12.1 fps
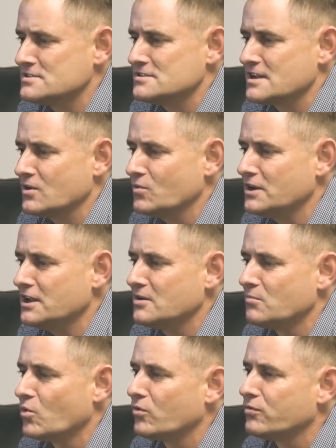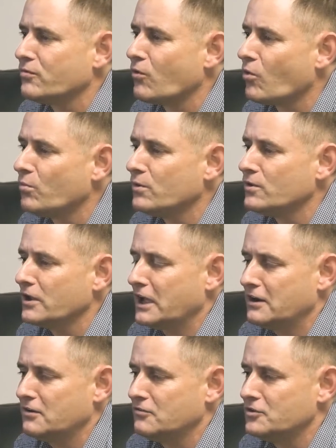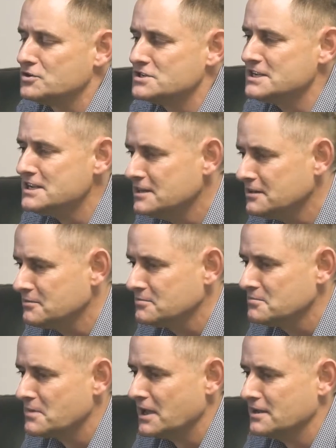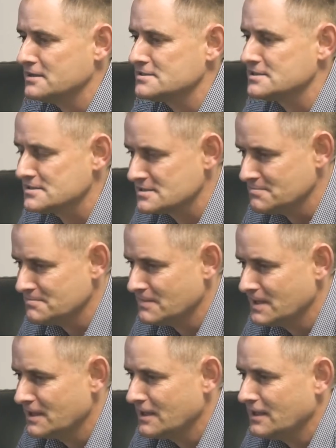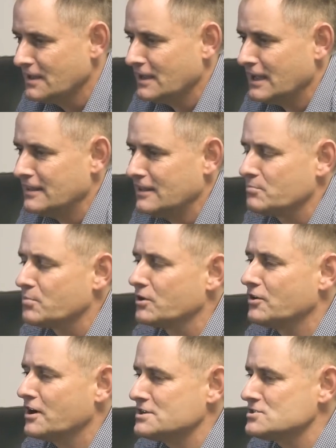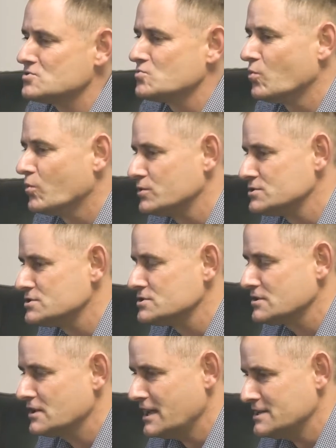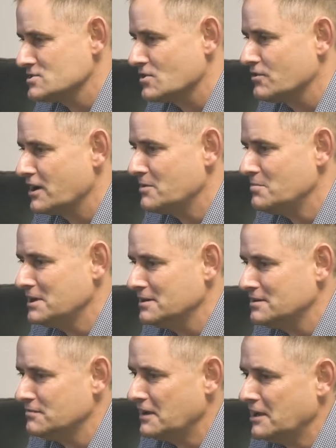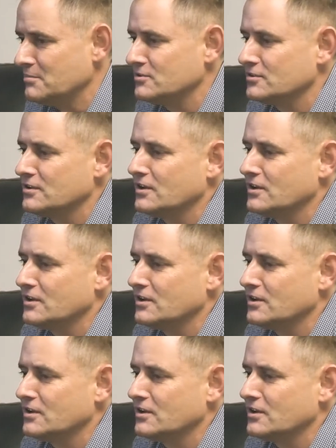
to saying we need a more formal and routine uh, system, and that progressed towards the SRA being developed.